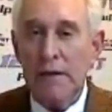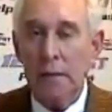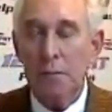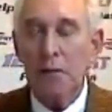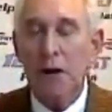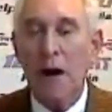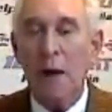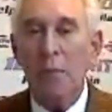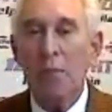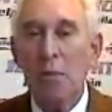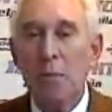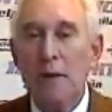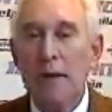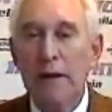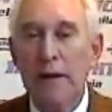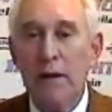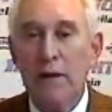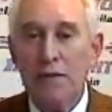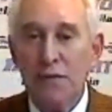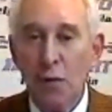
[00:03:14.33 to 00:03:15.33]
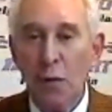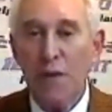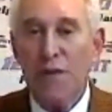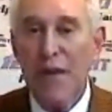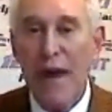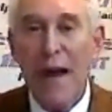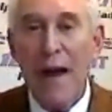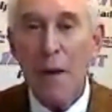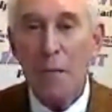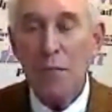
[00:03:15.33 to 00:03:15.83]
The problem here for
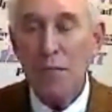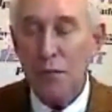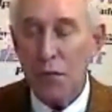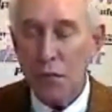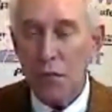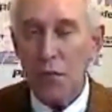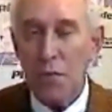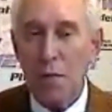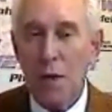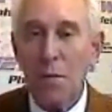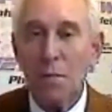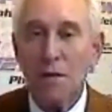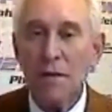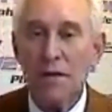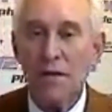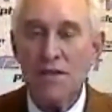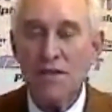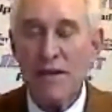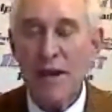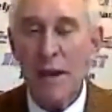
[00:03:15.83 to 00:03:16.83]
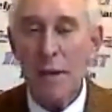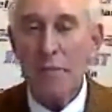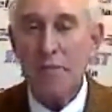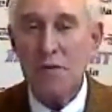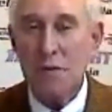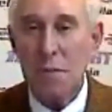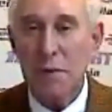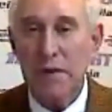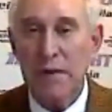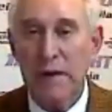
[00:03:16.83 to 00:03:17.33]
them, for the Republican
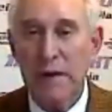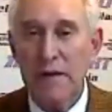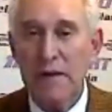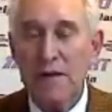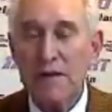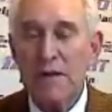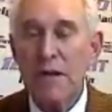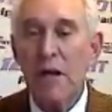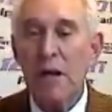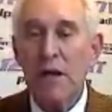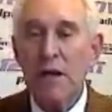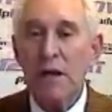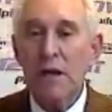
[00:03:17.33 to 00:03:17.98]
establishment, is